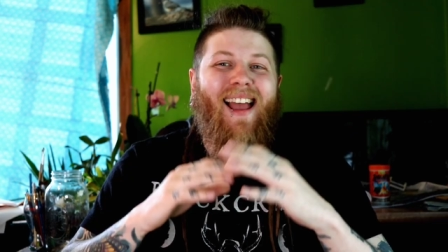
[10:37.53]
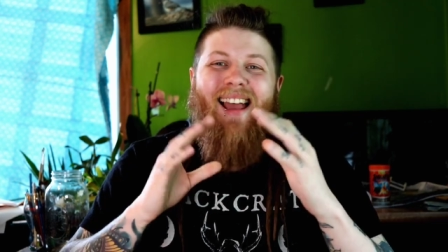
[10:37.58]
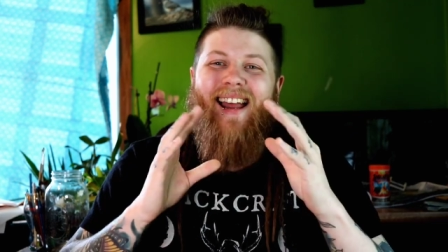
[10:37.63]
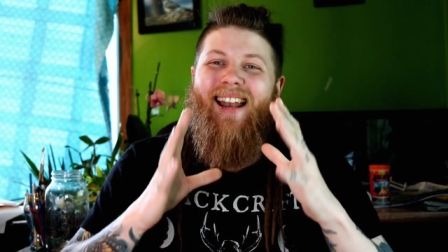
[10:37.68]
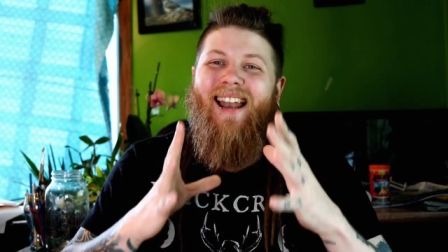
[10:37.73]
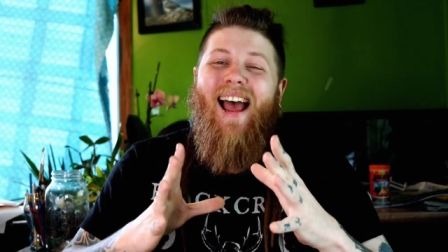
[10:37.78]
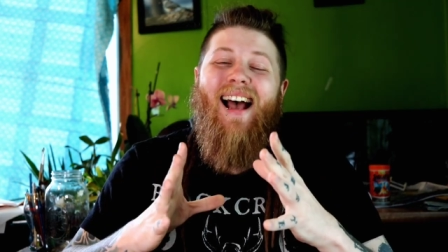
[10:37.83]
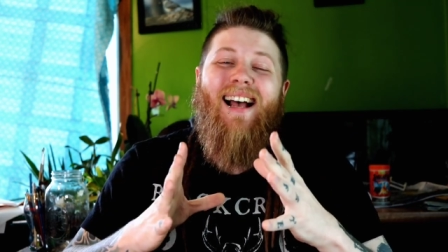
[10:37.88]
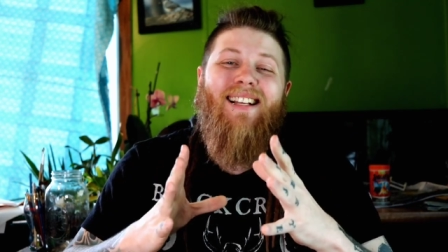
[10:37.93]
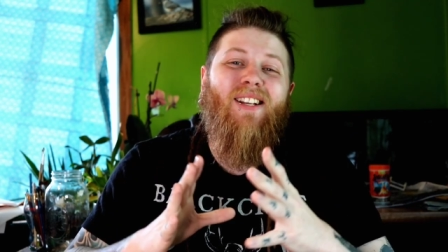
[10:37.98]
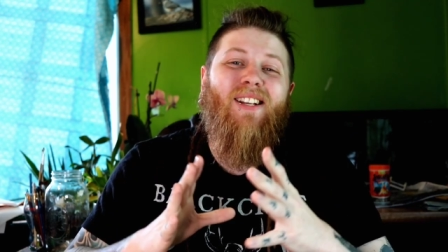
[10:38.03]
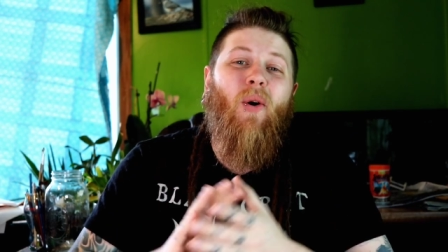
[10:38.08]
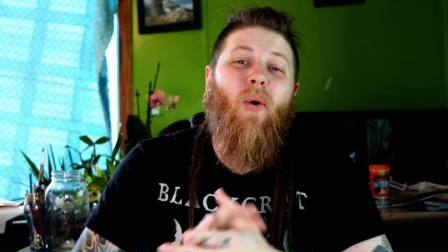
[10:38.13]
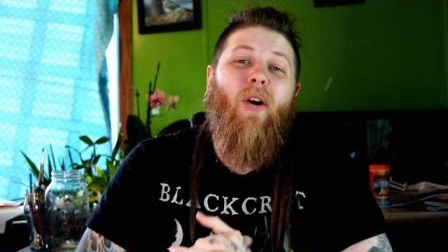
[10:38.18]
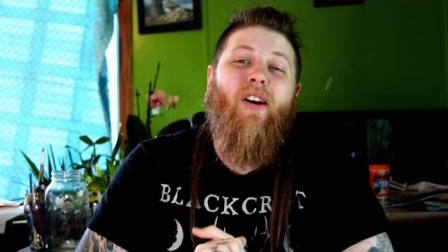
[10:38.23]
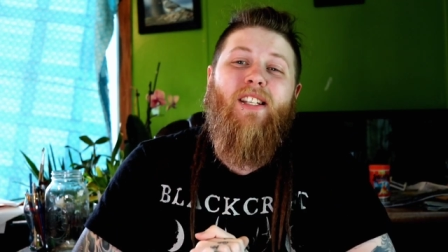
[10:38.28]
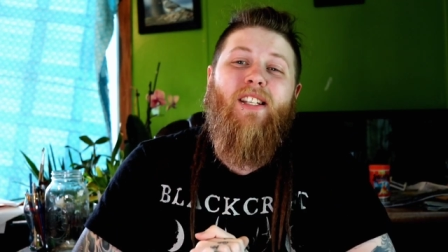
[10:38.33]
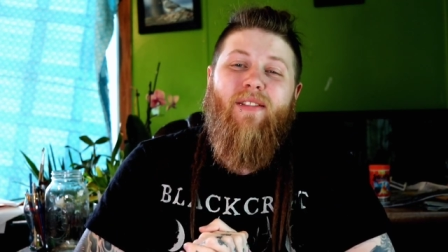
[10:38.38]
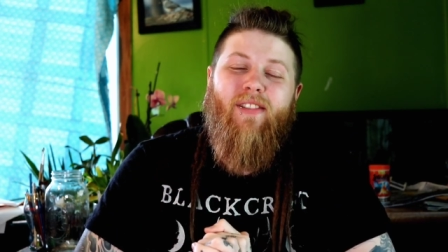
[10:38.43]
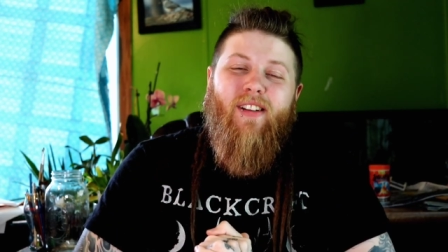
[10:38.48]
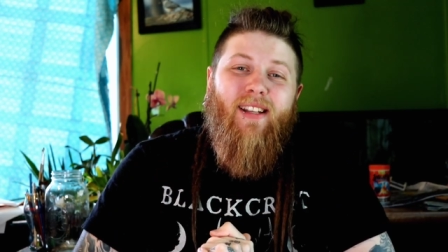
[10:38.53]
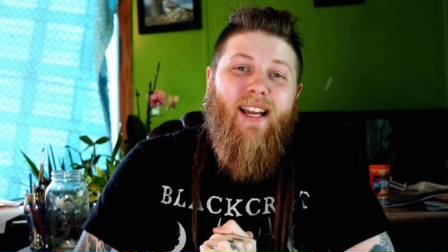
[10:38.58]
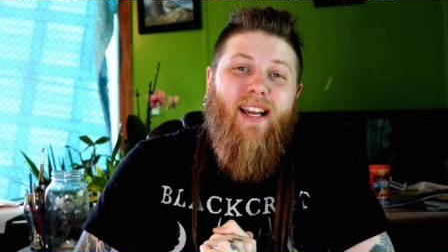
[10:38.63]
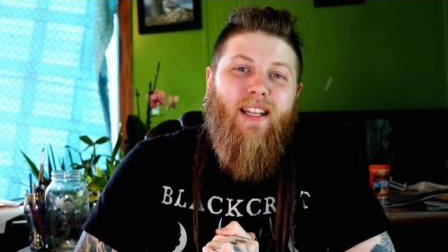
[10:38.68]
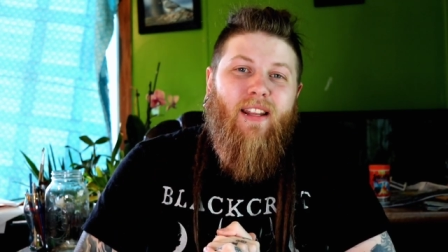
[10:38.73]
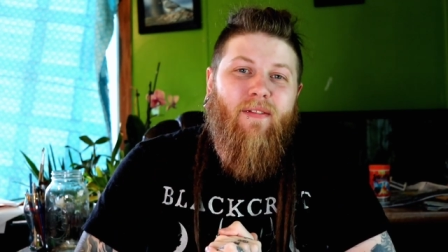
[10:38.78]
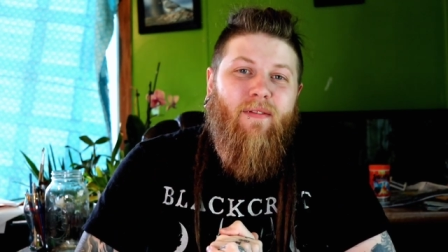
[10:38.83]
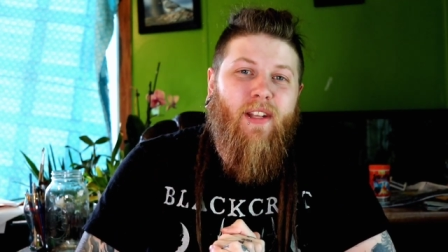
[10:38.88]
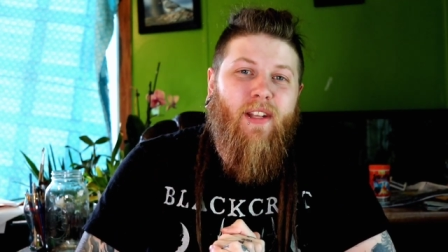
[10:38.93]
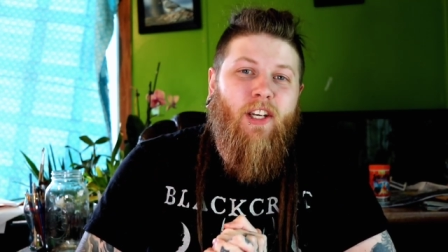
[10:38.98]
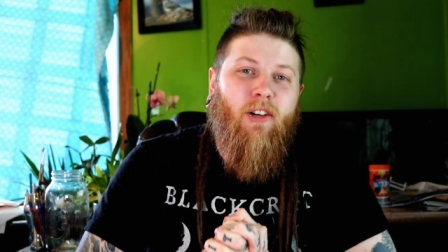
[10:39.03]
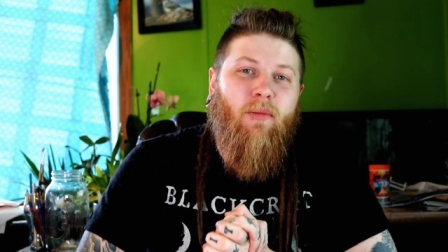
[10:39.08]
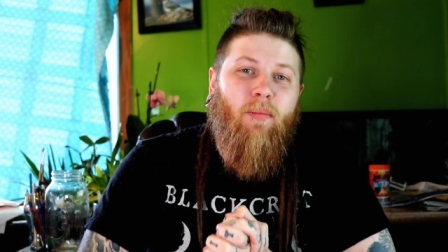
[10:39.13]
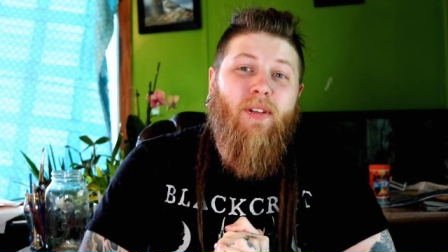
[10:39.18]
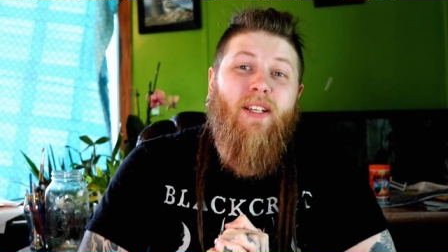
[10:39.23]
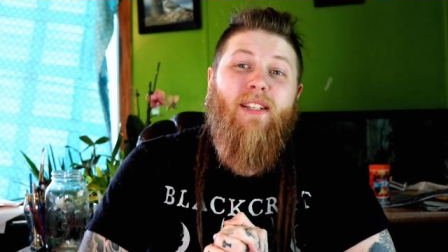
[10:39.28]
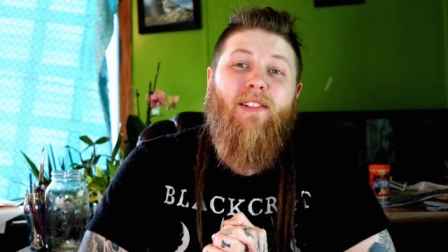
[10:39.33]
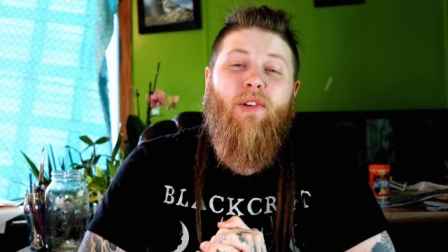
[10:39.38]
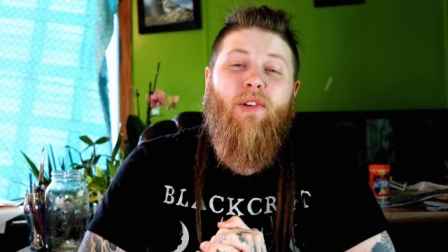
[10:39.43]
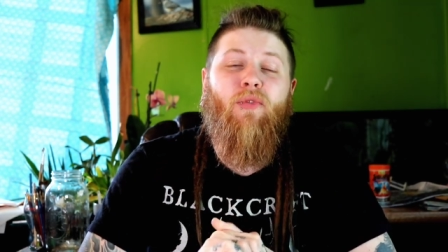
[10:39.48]
And as always, if you liked the video,
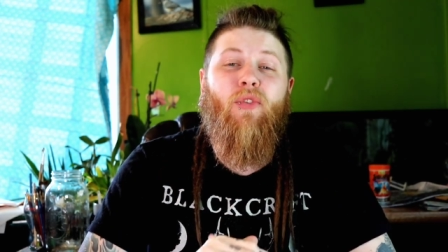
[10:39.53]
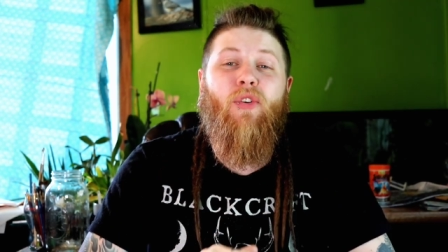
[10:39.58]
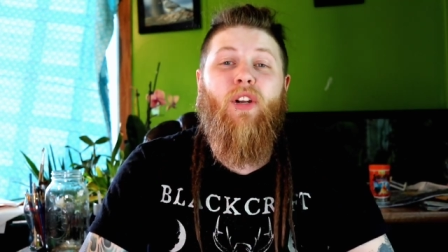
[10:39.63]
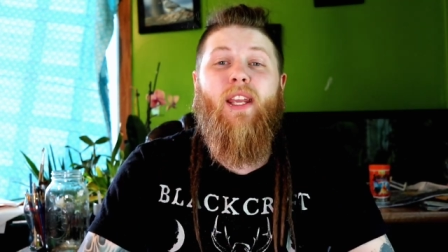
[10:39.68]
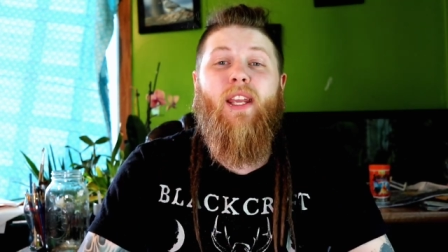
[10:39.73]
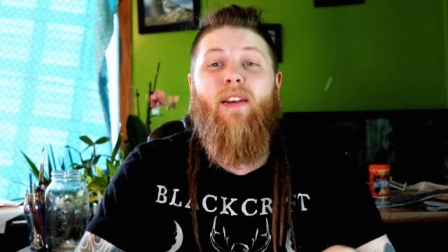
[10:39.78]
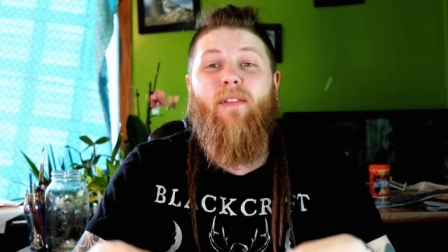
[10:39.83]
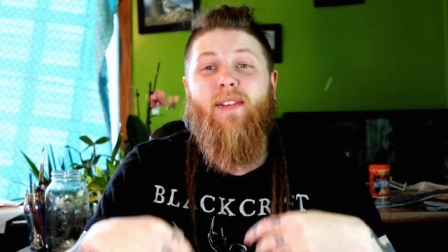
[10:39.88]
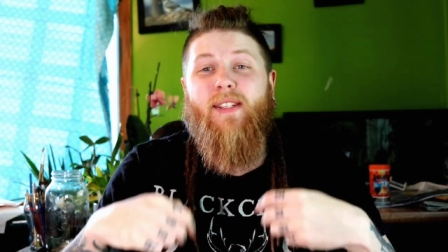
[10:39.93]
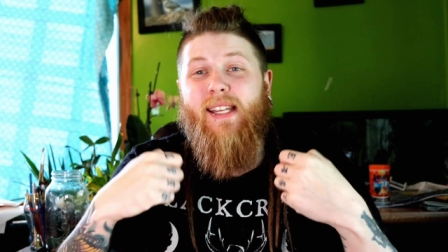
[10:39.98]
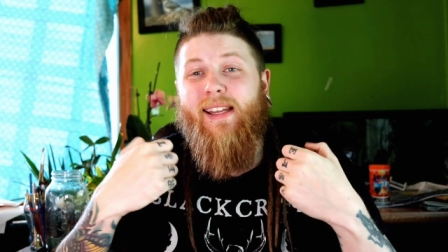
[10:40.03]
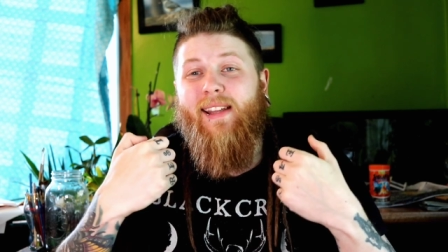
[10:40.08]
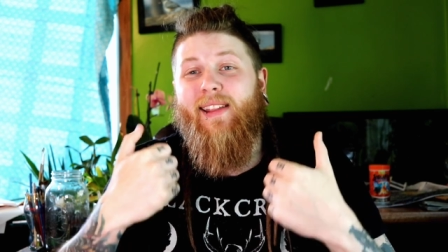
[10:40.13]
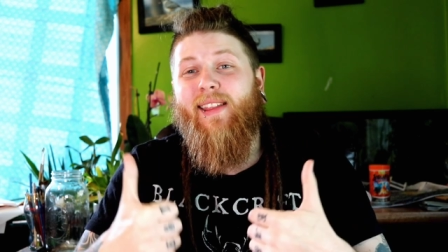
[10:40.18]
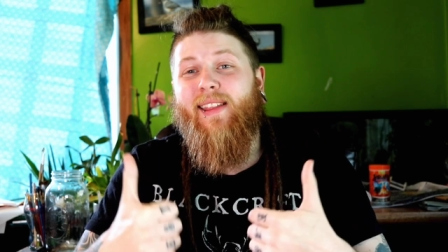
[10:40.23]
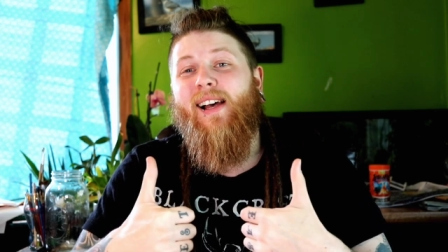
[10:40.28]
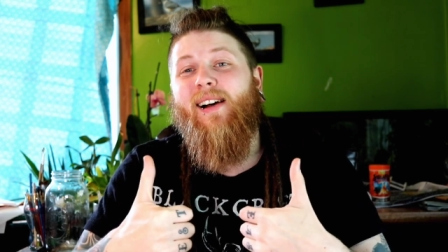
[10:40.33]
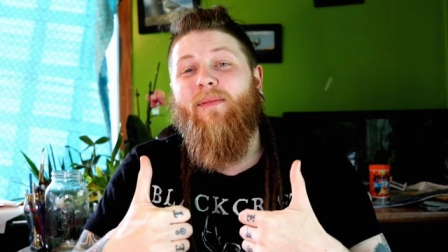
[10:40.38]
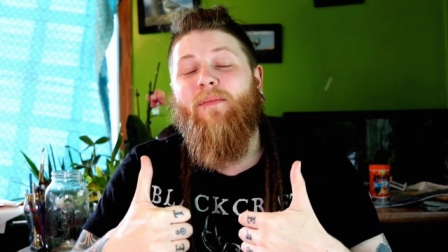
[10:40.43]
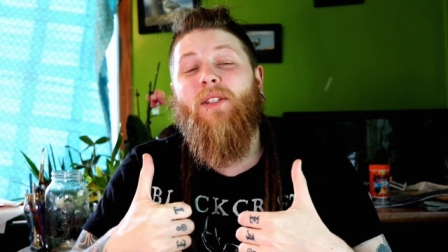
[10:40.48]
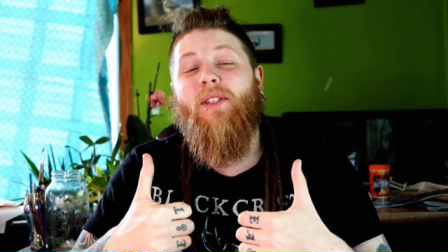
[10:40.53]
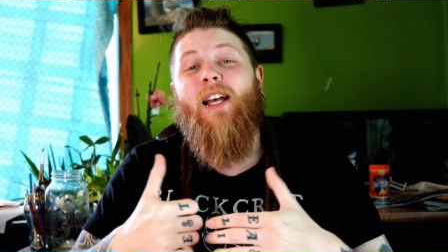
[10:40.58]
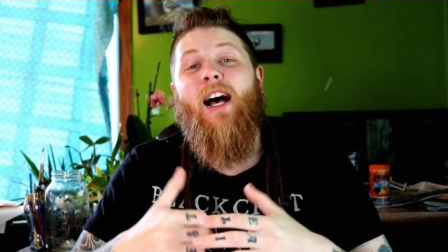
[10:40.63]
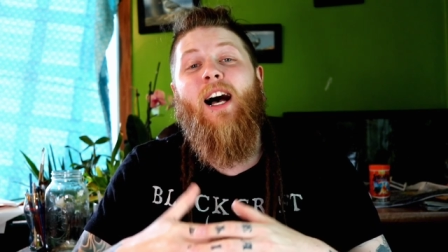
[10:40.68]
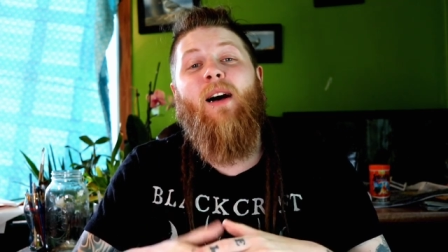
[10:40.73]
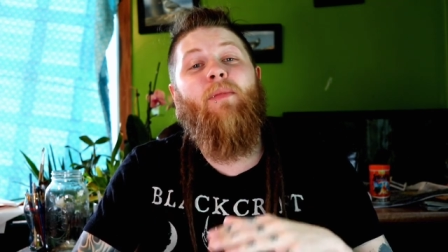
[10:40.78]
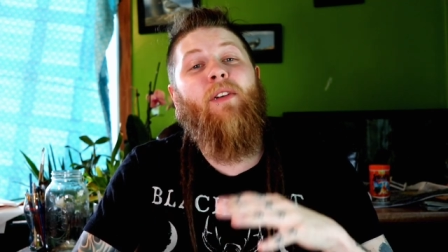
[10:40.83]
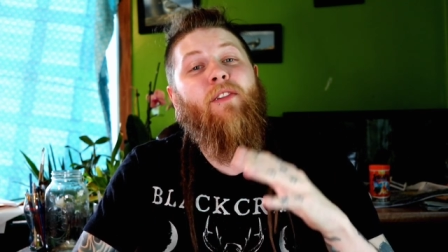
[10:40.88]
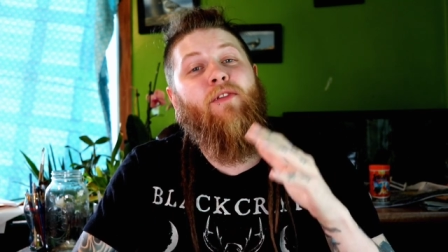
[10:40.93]
please feel free to give us a thumbs up.